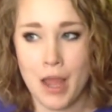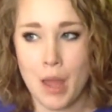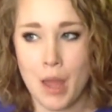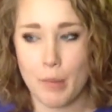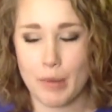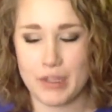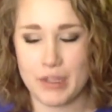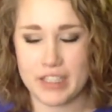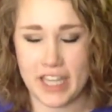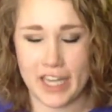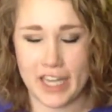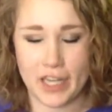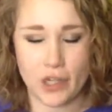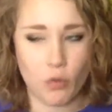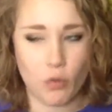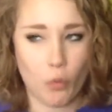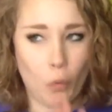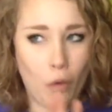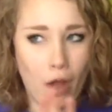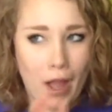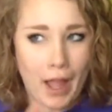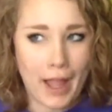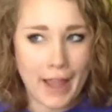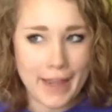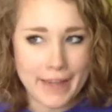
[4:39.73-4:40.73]
But it's like
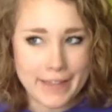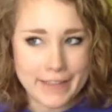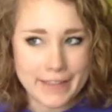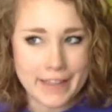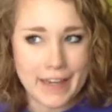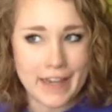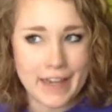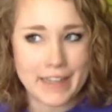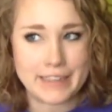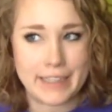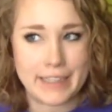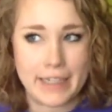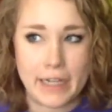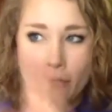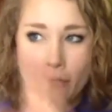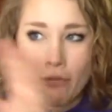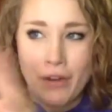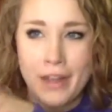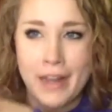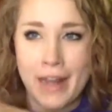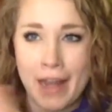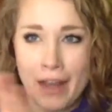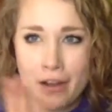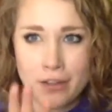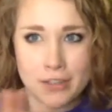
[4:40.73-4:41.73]
white and it has like a
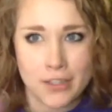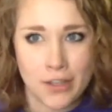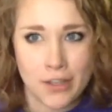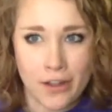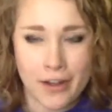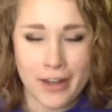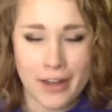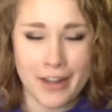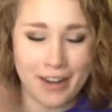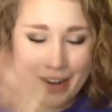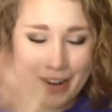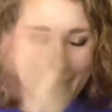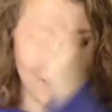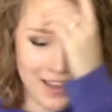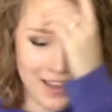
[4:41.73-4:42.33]
red house on it.